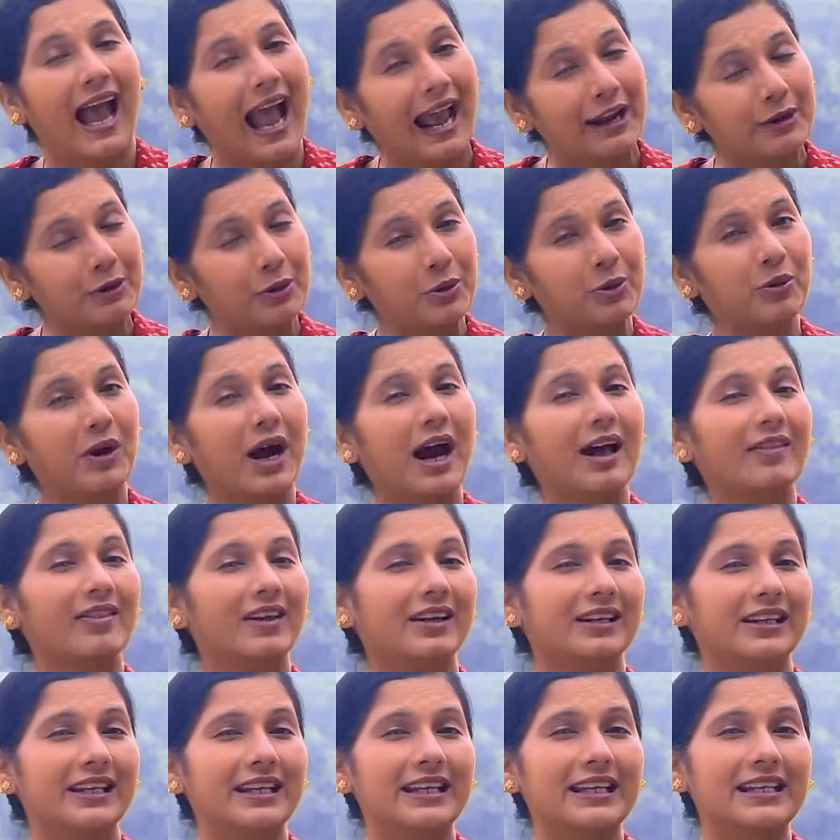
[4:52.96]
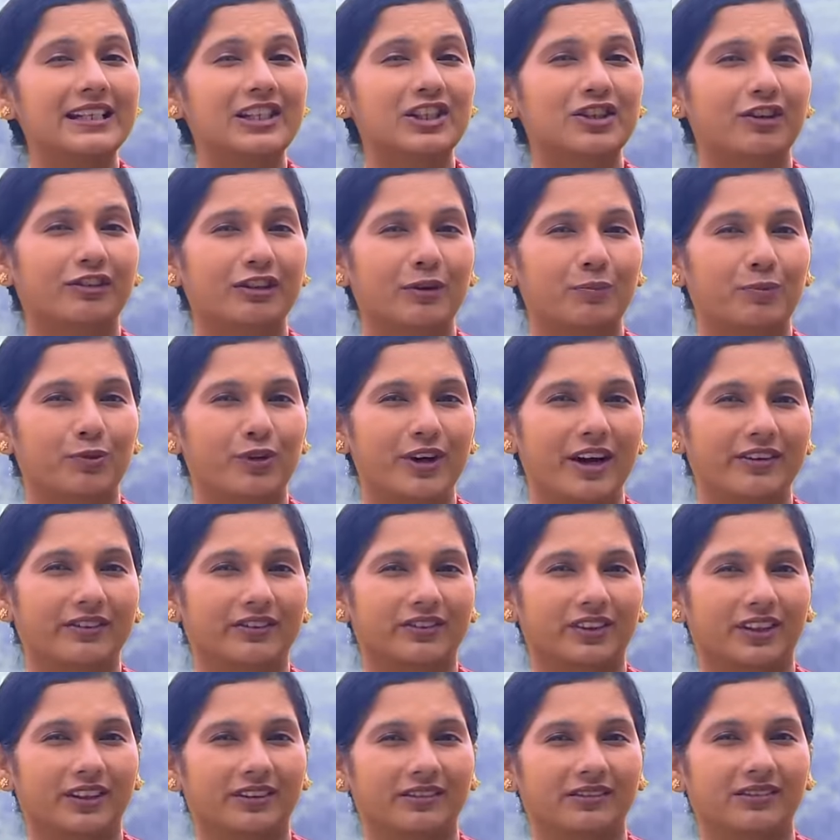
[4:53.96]
And who are the least of the
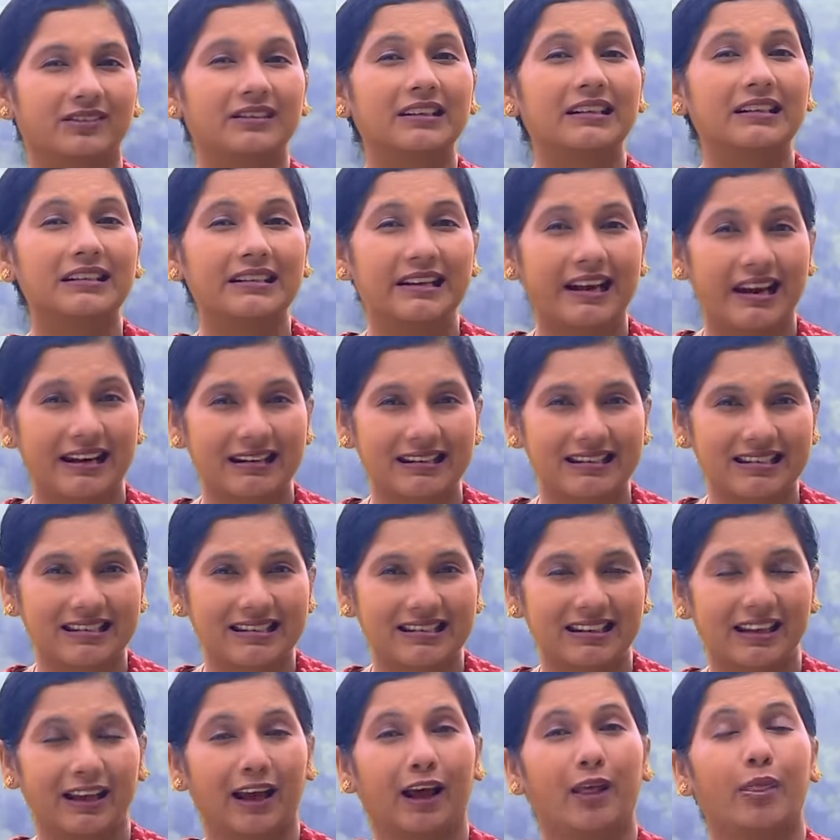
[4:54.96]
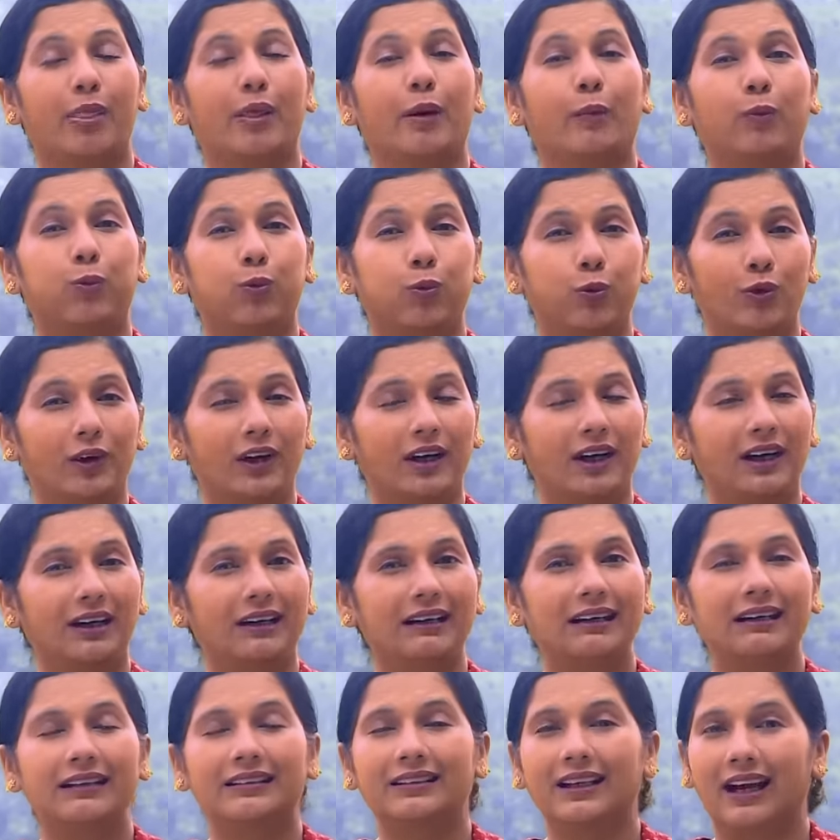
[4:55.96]
brethren? Yes, the
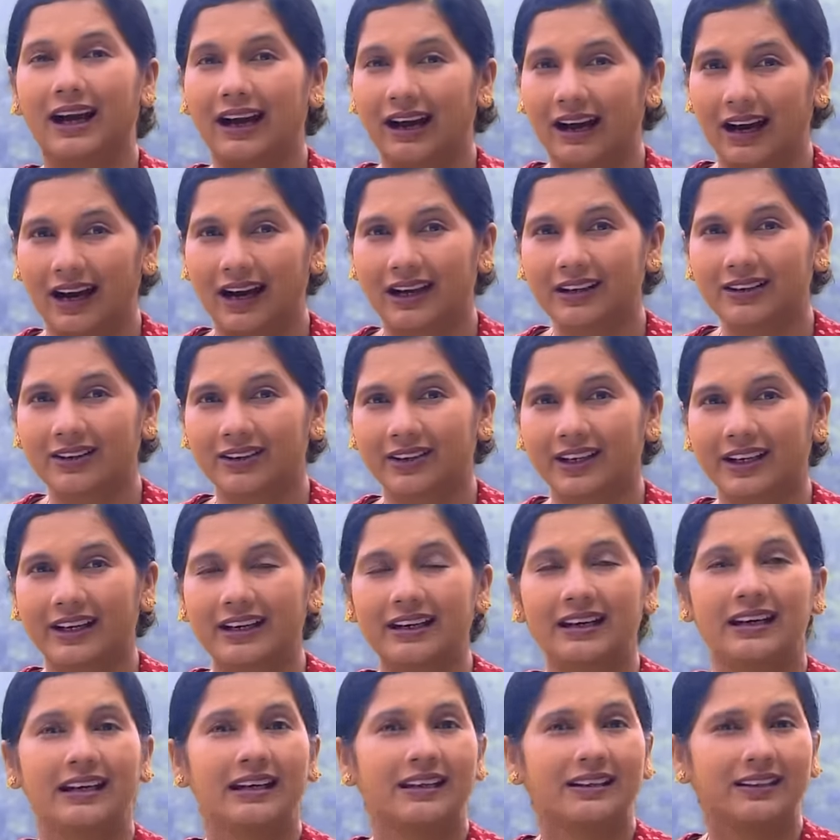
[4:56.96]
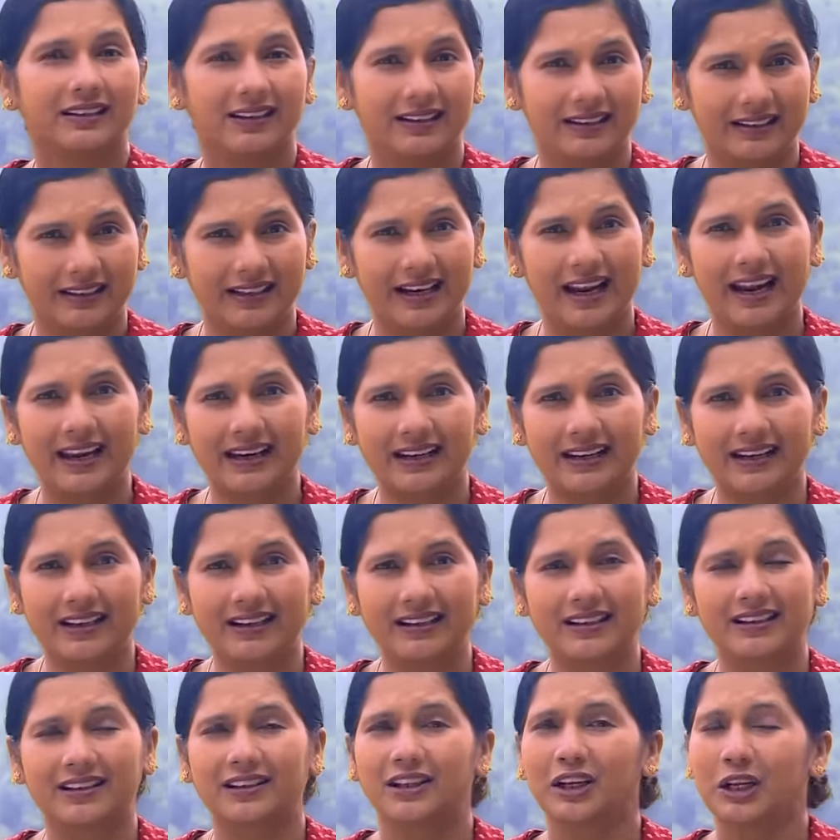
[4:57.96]
poor, the hungry, the
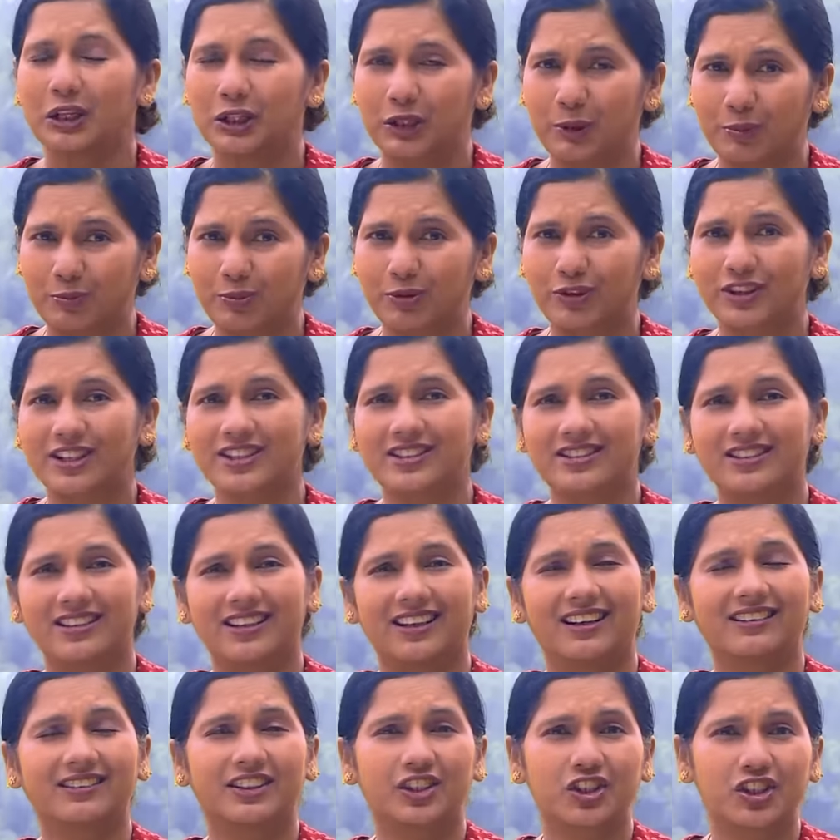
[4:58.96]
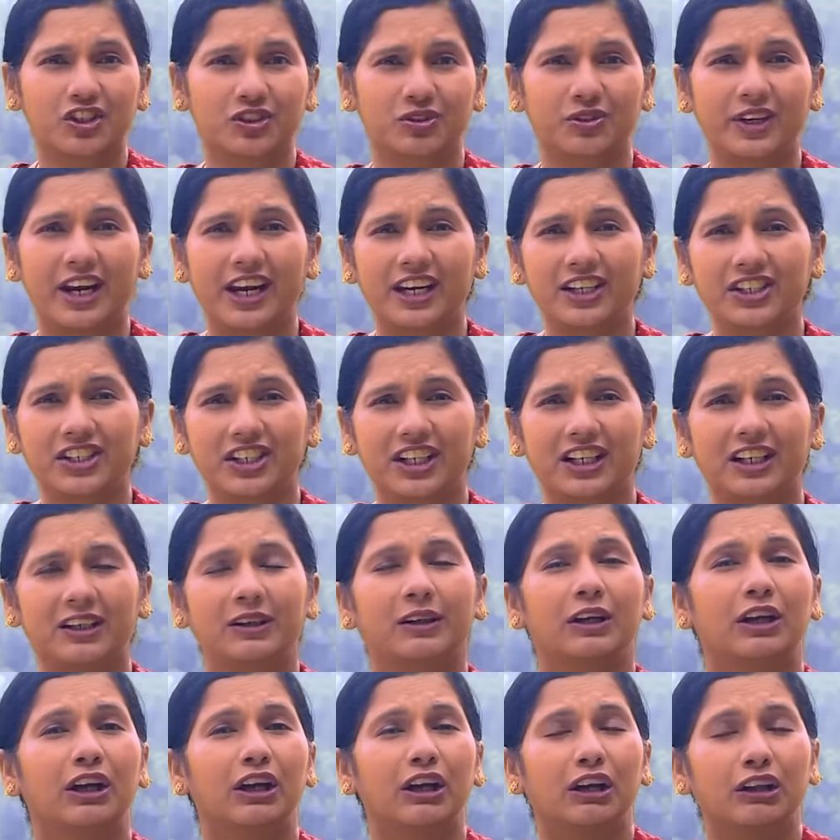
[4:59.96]
naked, the prisoner, the
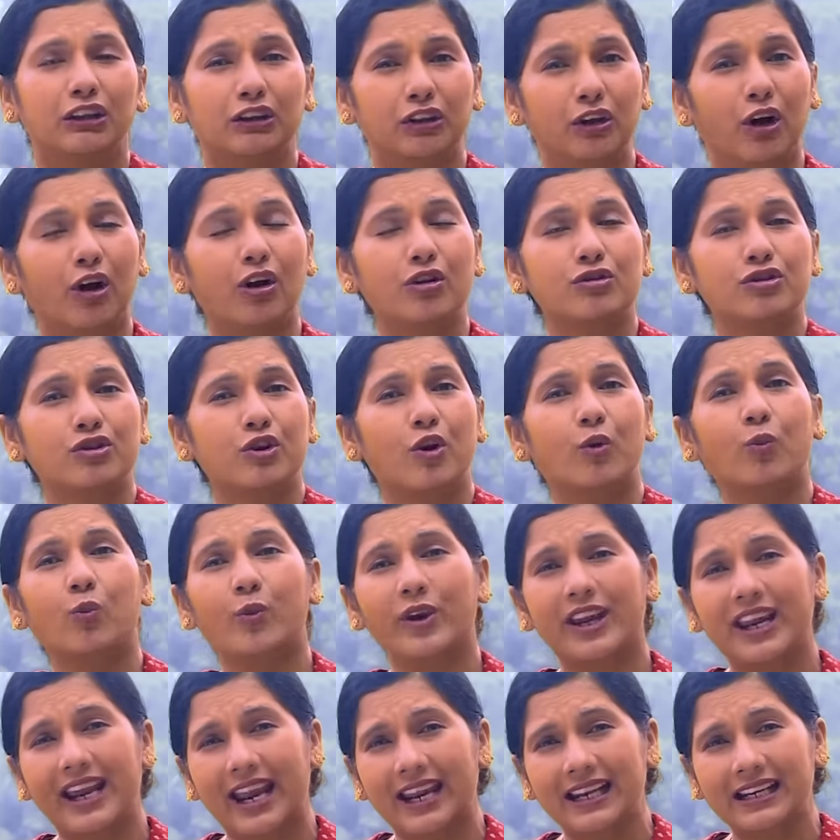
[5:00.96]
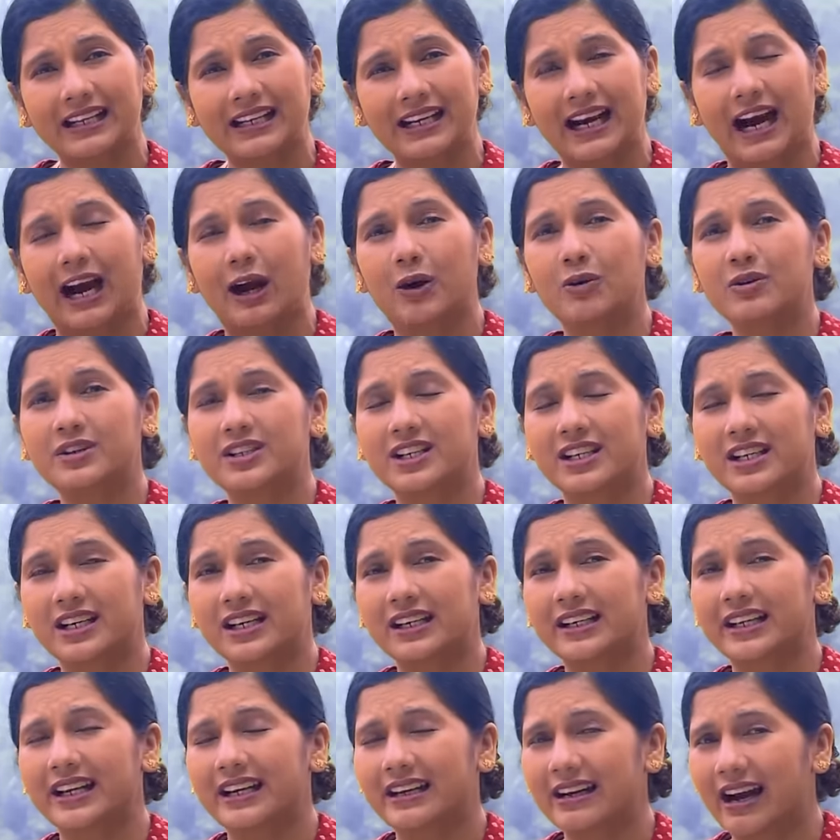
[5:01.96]
stranger, those whom we
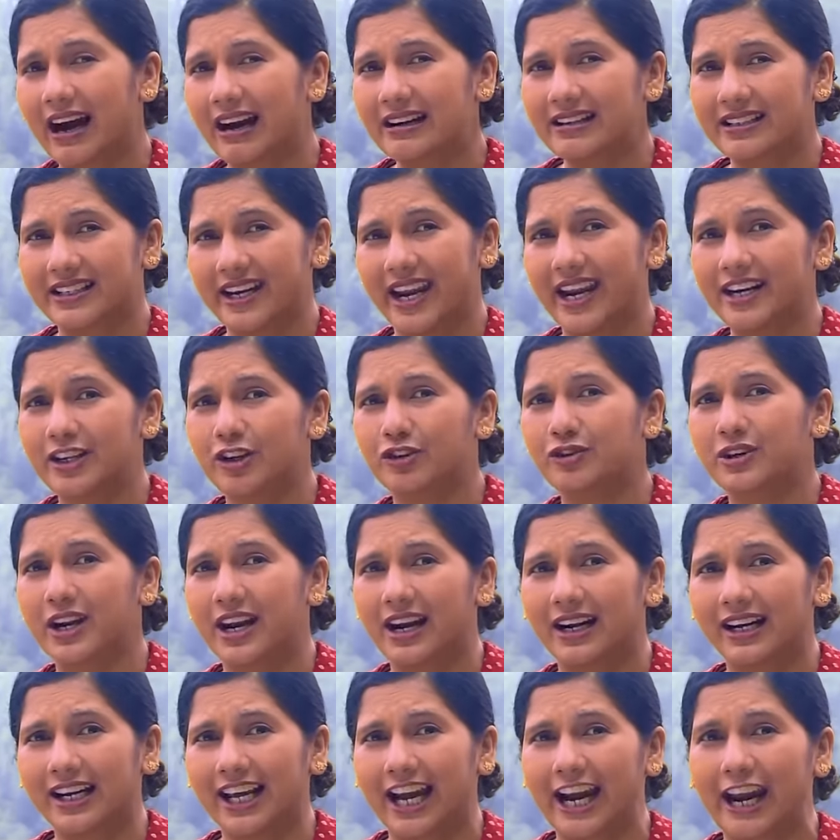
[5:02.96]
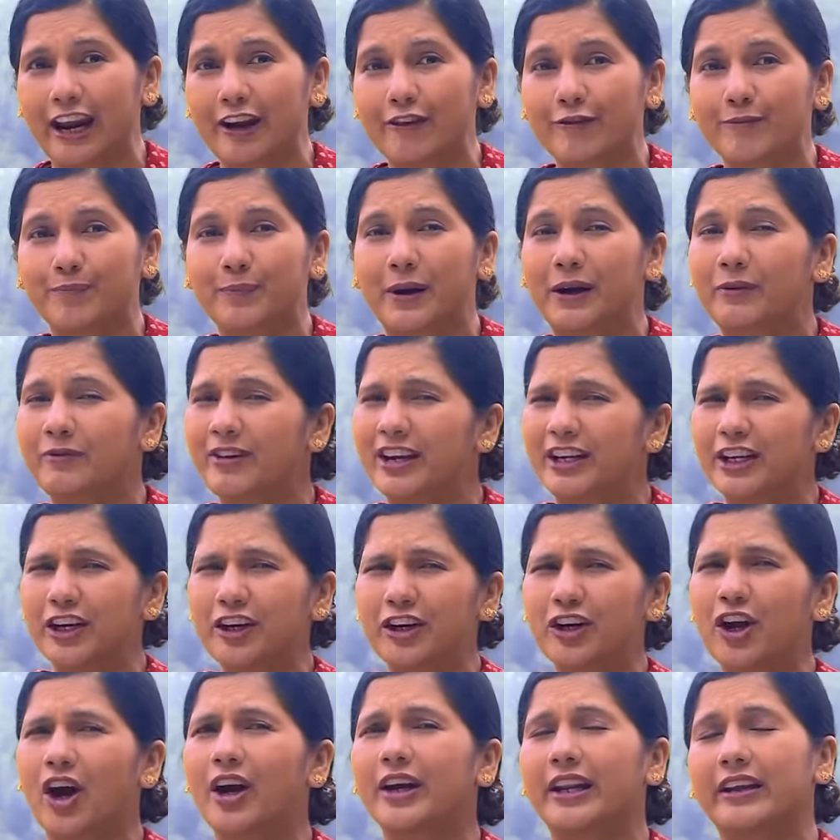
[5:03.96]
encountered in our day-to-day life, but we
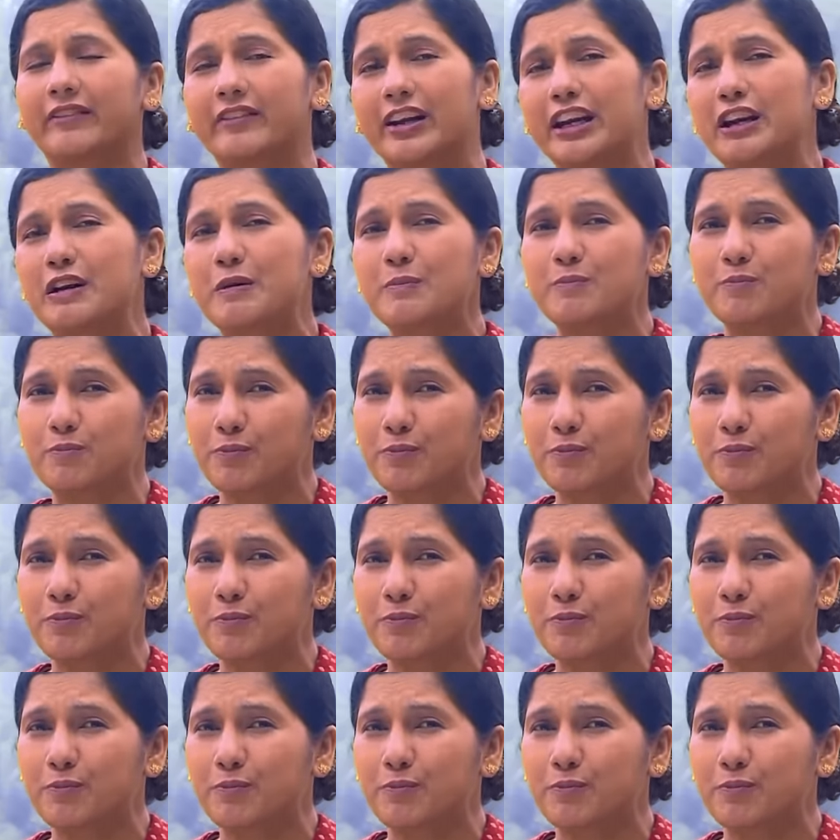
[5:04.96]
did not even